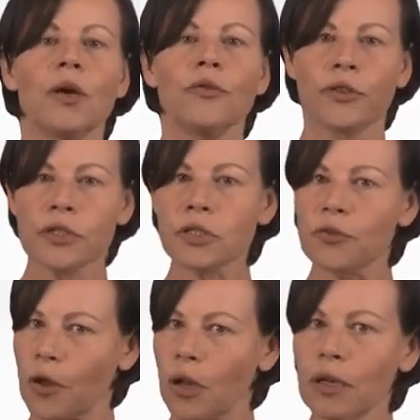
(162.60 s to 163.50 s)
First
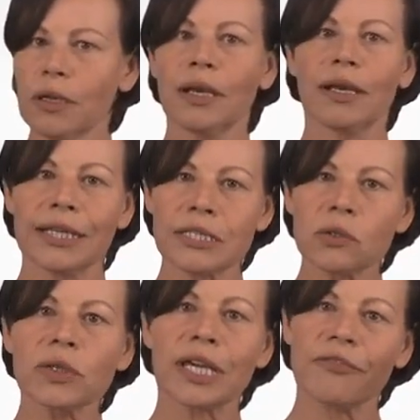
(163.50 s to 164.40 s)
of all, let's
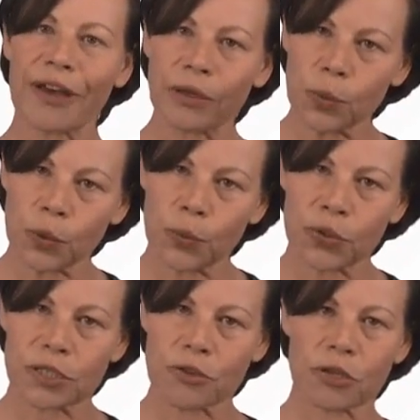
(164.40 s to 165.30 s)
look at value
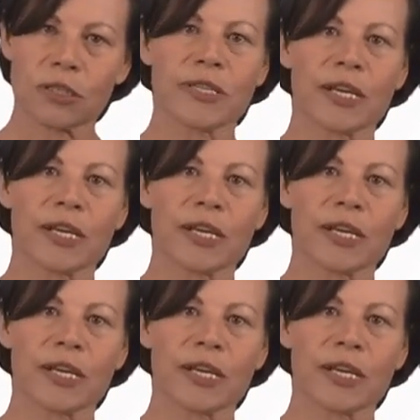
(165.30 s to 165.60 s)
propositions